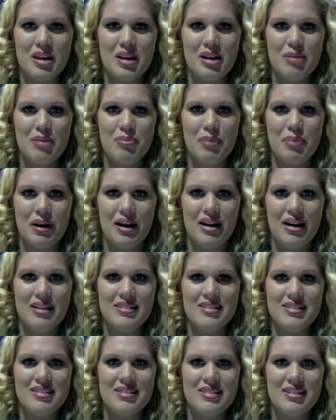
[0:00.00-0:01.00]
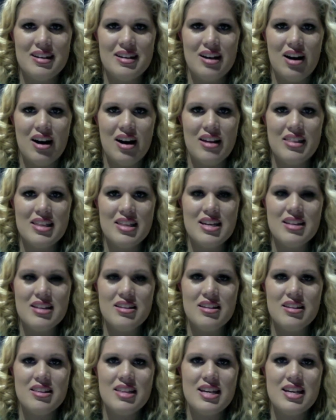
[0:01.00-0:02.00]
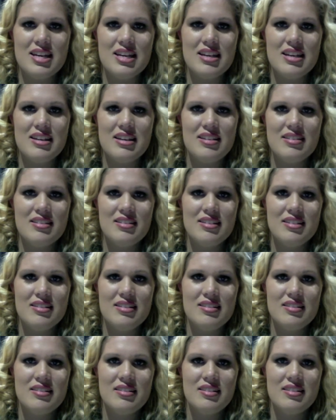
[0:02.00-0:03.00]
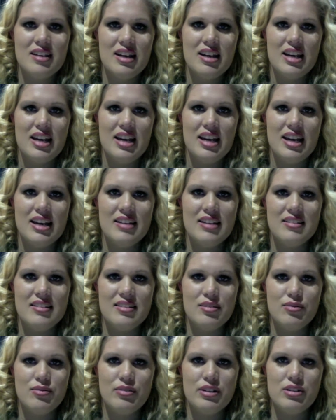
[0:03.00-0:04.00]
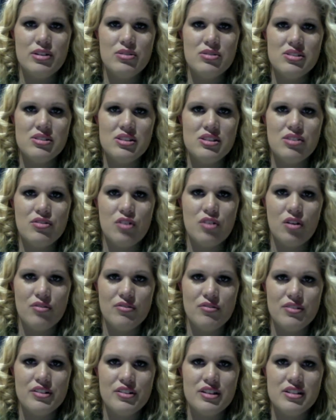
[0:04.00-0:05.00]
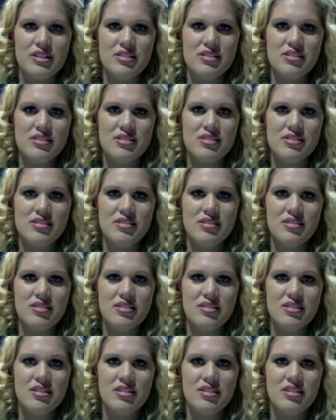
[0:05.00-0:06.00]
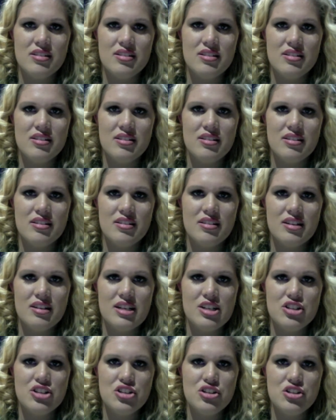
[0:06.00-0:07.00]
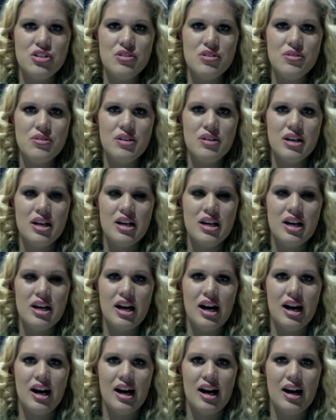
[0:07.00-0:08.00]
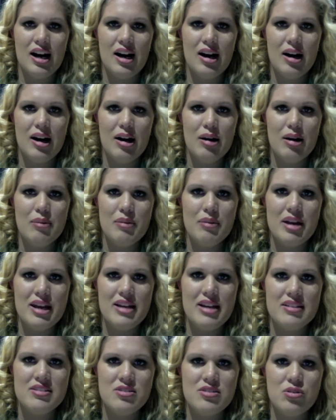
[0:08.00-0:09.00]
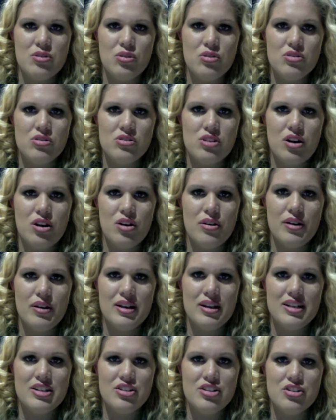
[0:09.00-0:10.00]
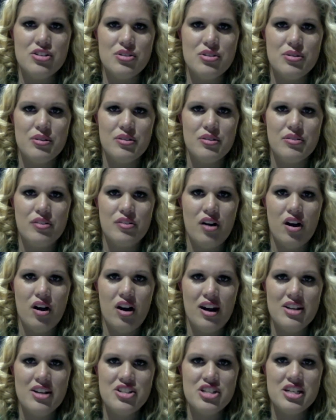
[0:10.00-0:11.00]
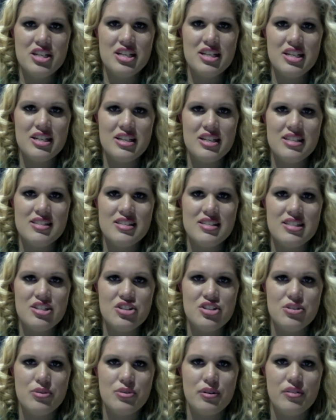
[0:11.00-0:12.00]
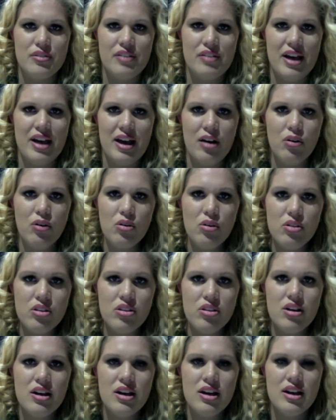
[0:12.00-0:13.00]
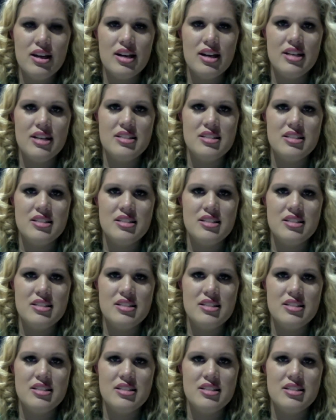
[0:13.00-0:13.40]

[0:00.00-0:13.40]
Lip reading: But I think the thing is it's a real self-confidence issue. It's also an issue of hygiene. It's an issue of health. It's an